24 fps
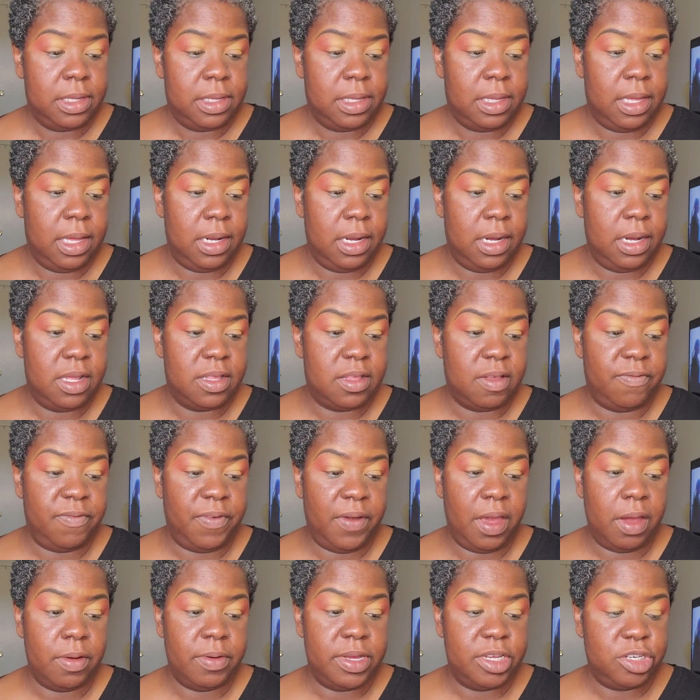And it is a
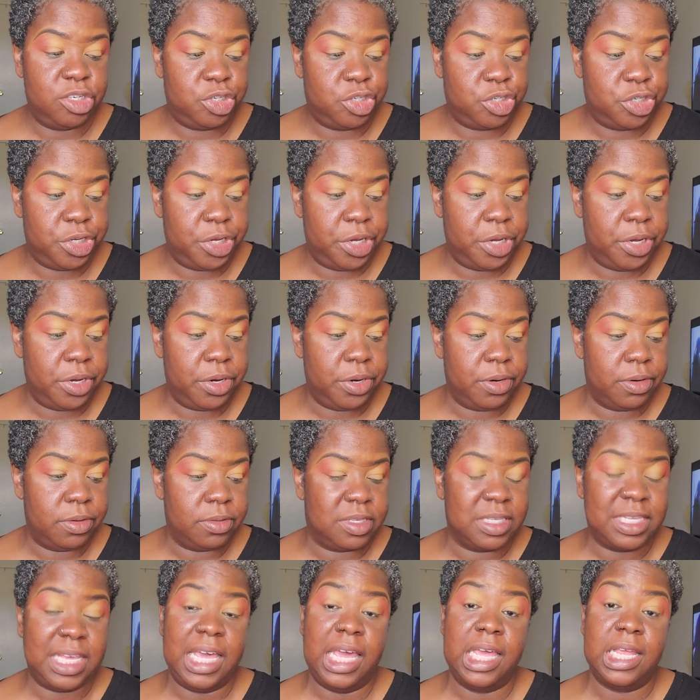very sheer
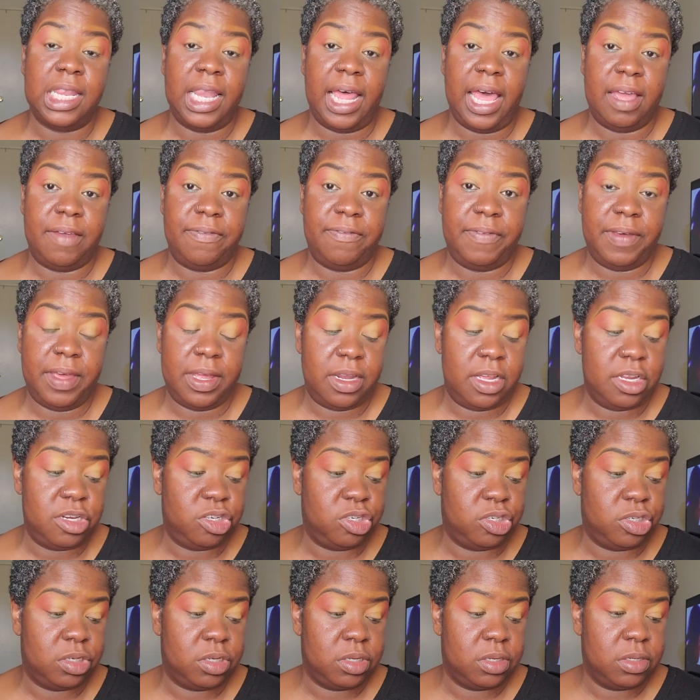skin-like
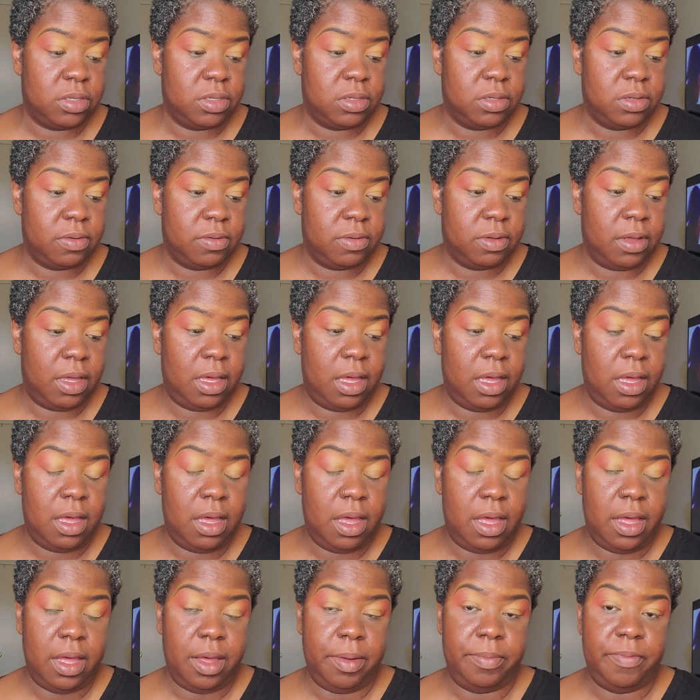finish
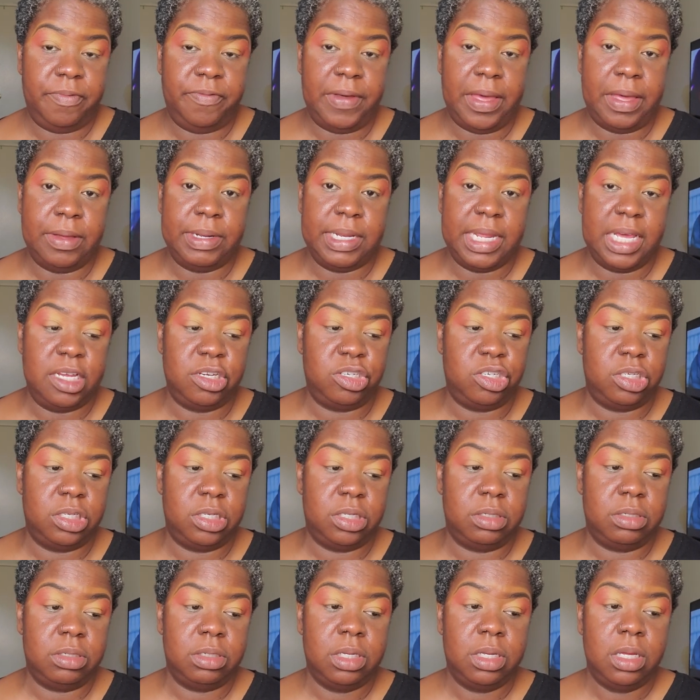
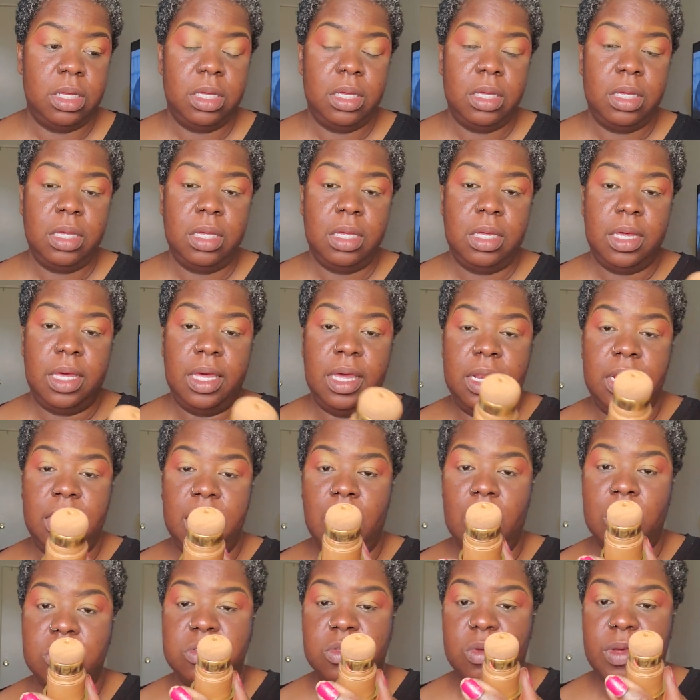foundation. And it
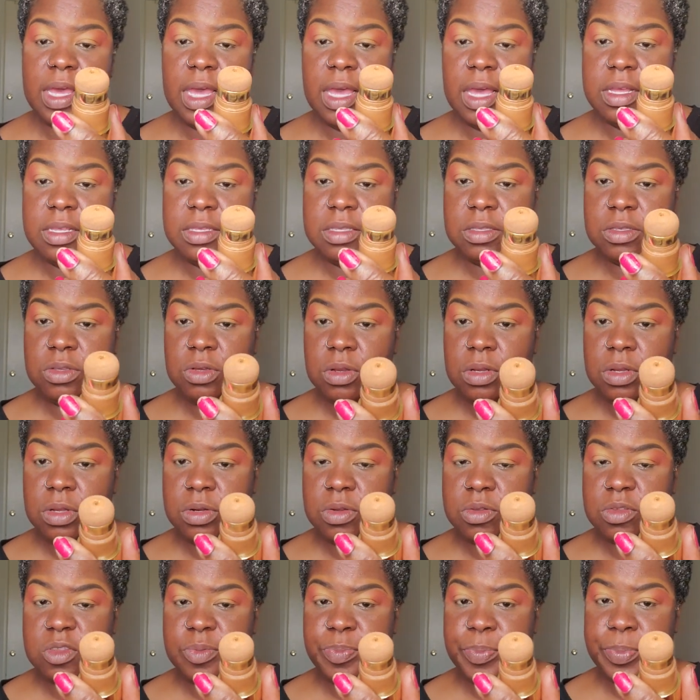also has your
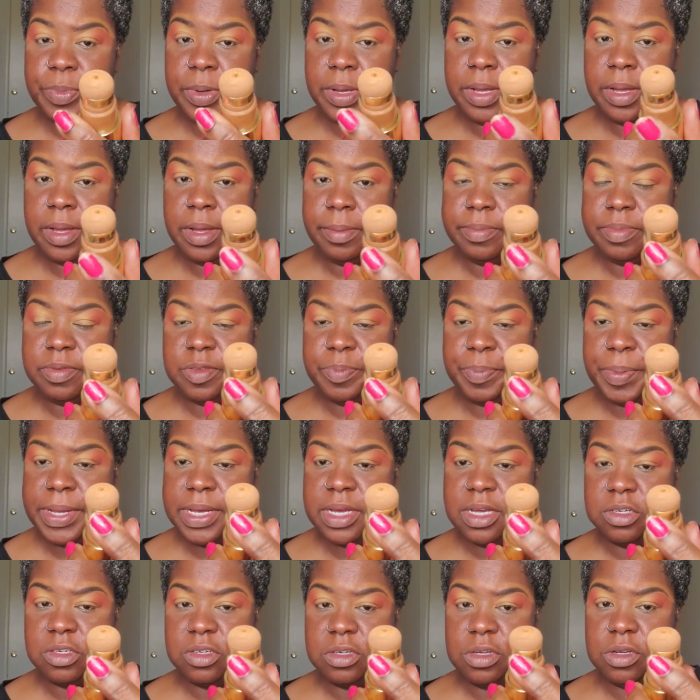little
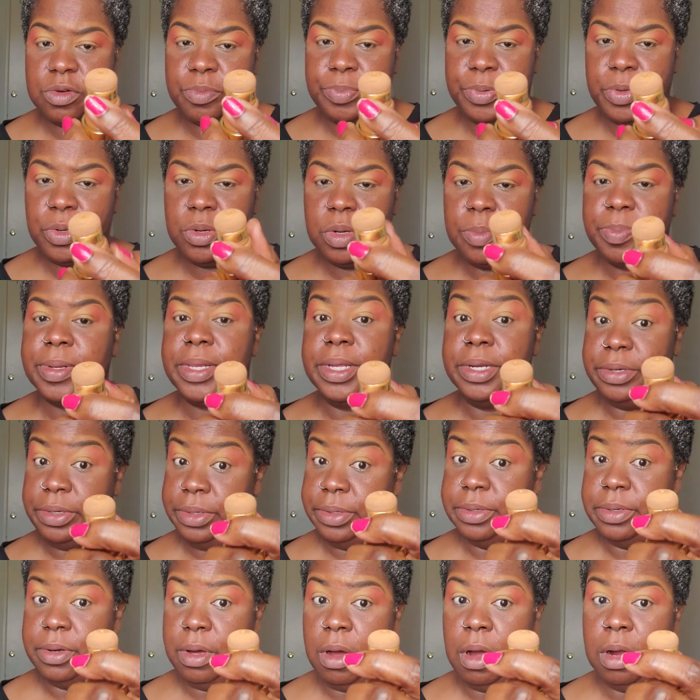sponge, your beauty
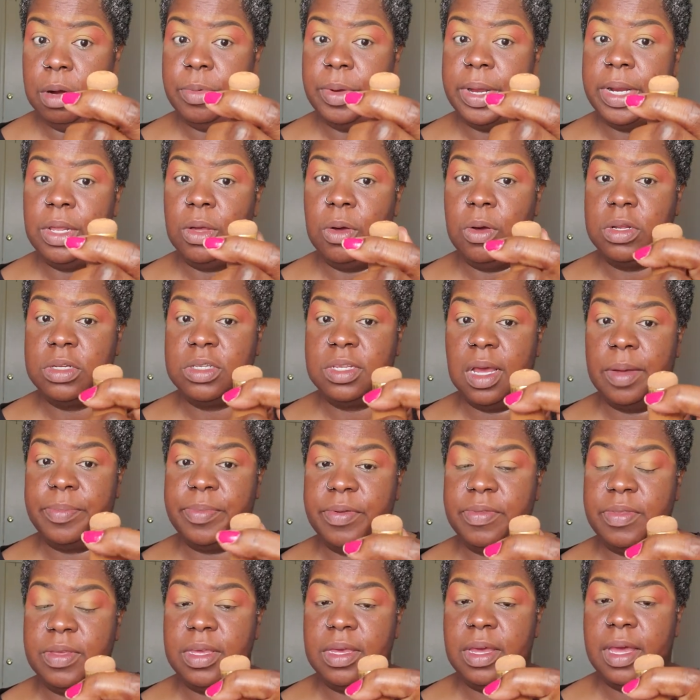blender, already on top
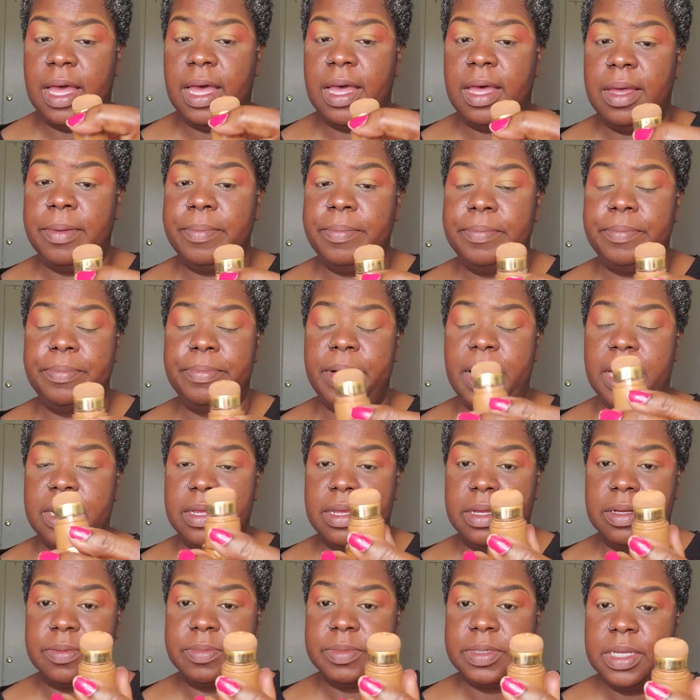of the
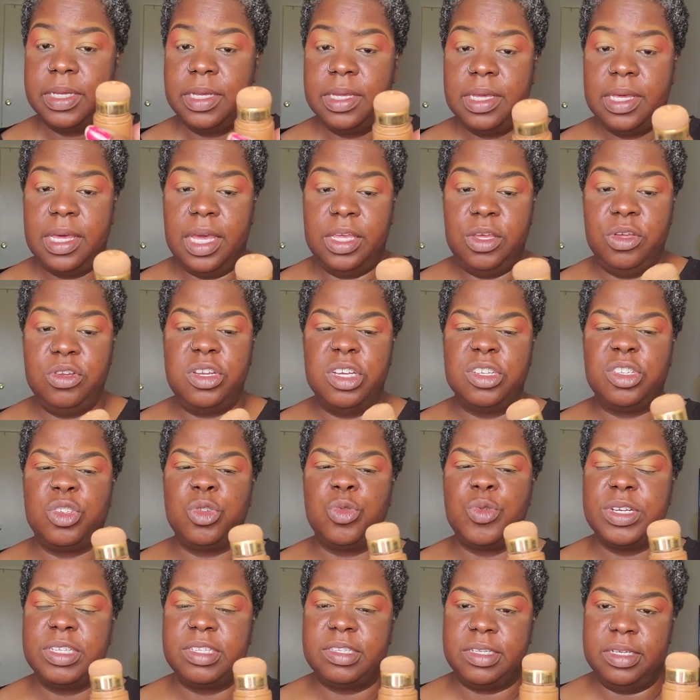product. And you just
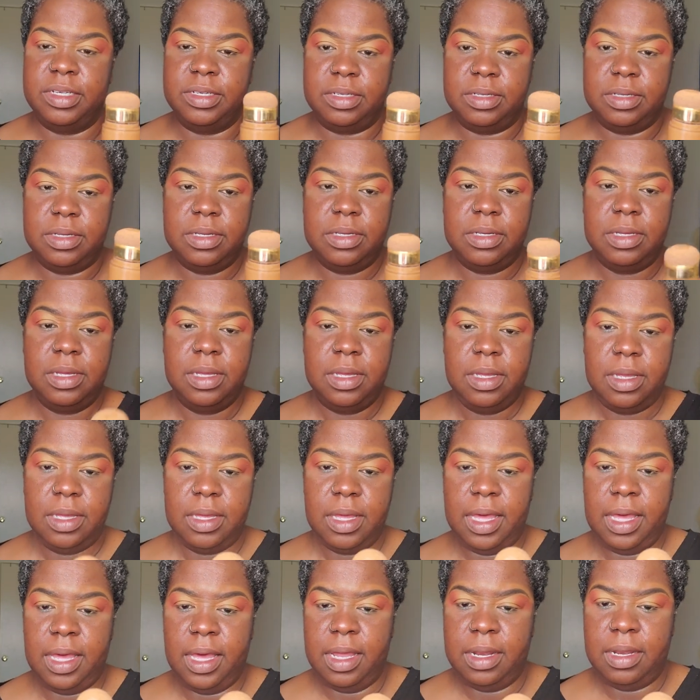twist it.
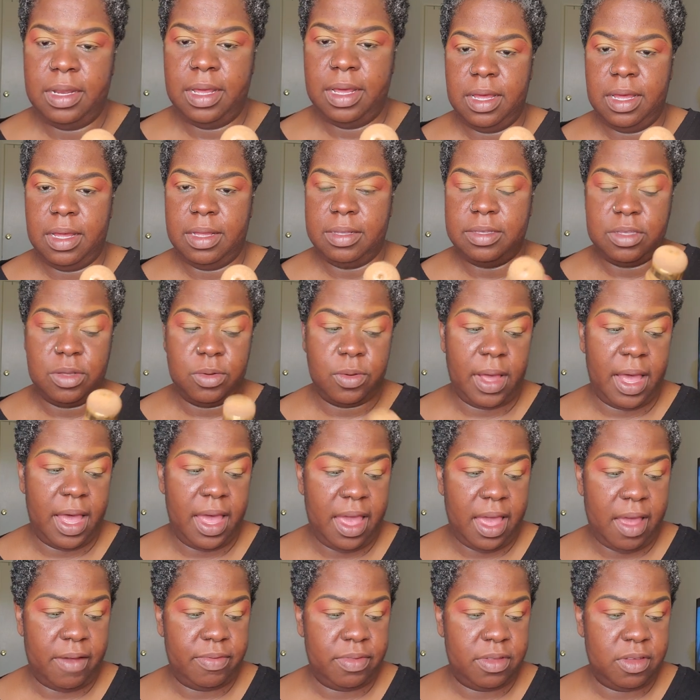And so I
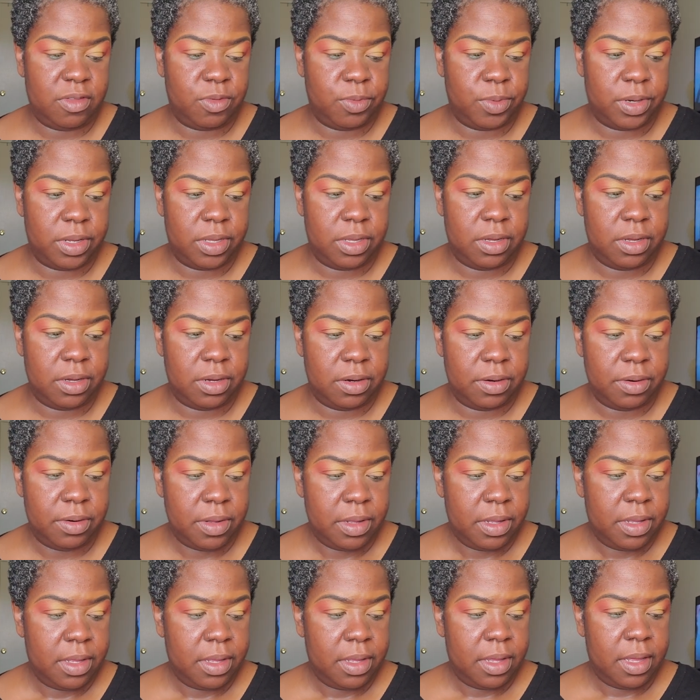have this one here.
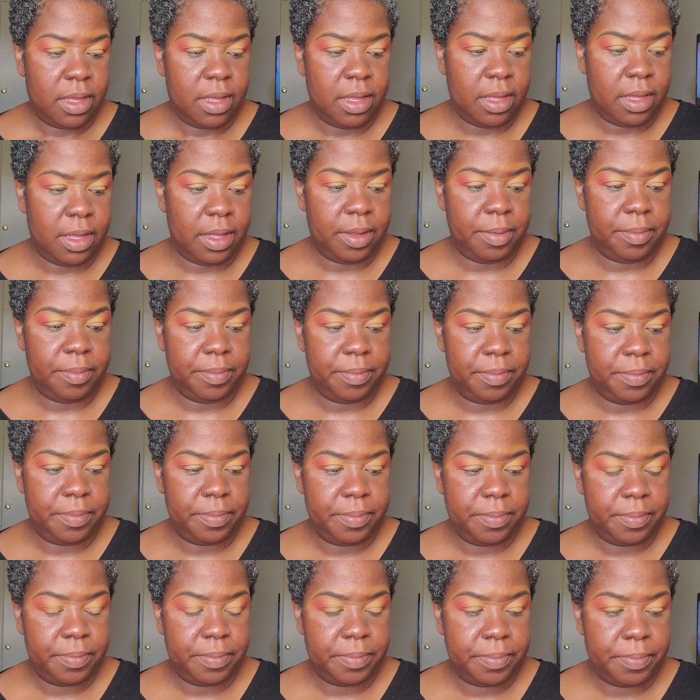
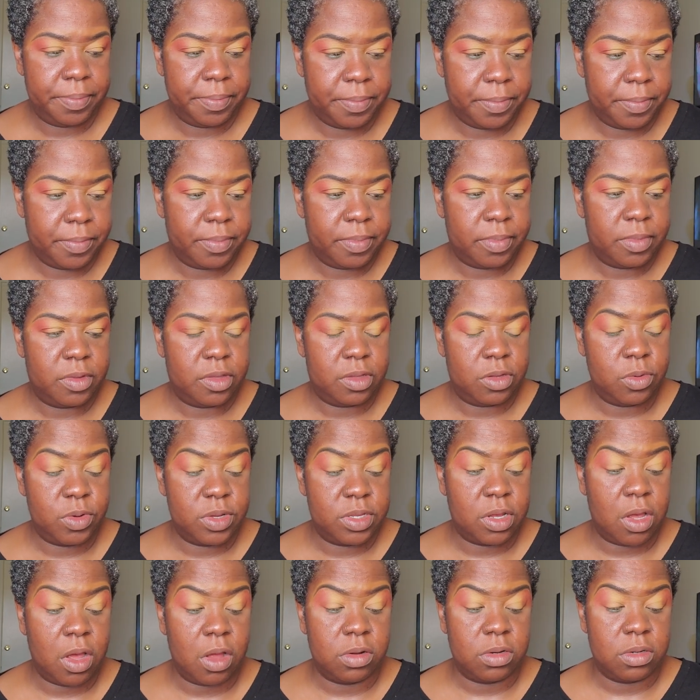So
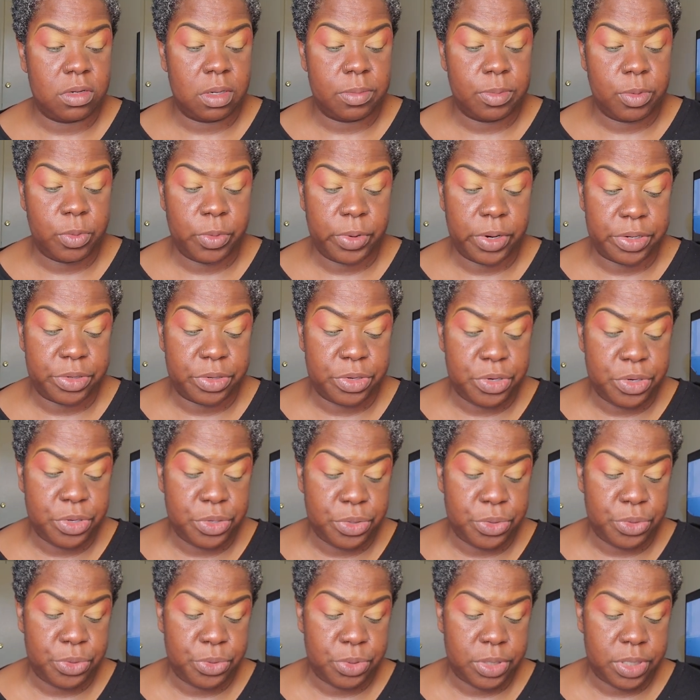it's called Double Wear
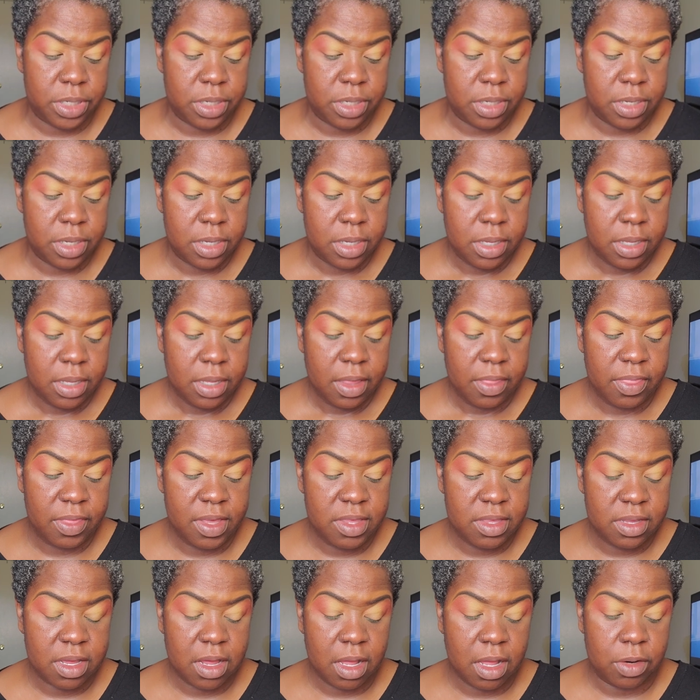Nude.
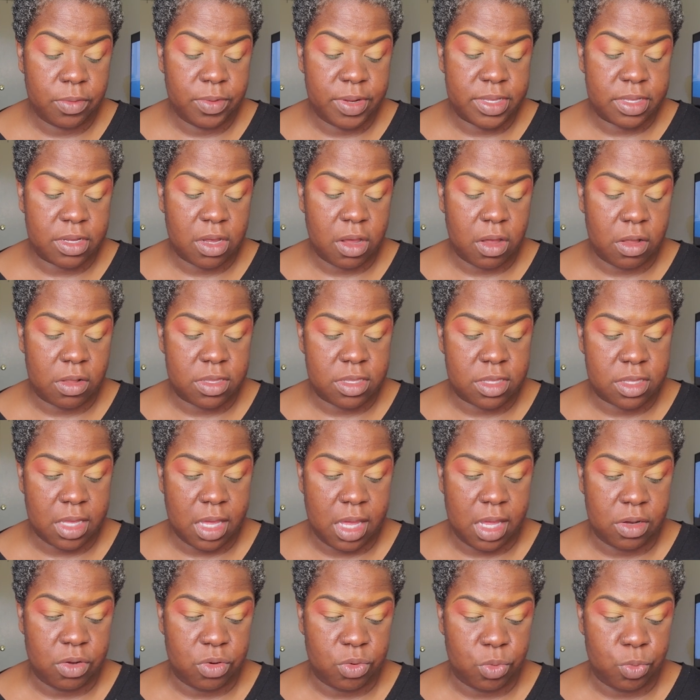This color is called
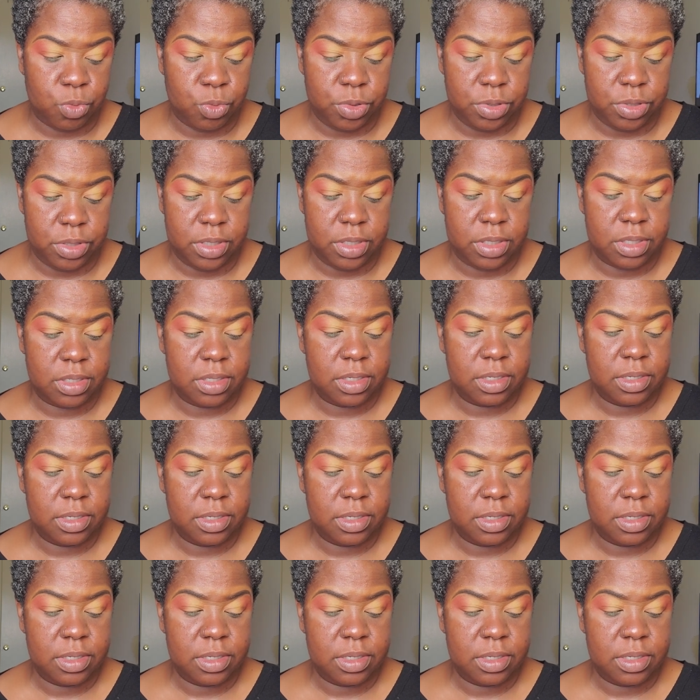Sandalwood.